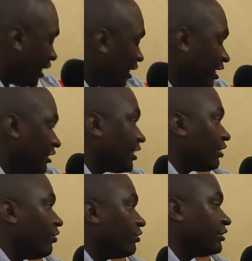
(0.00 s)
I get
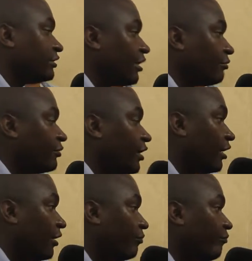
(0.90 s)
that all the
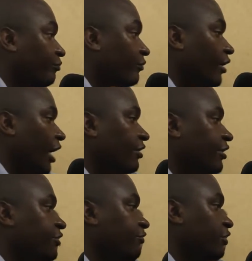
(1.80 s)
time. I
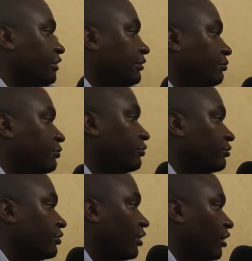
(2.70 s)
think it's very simple.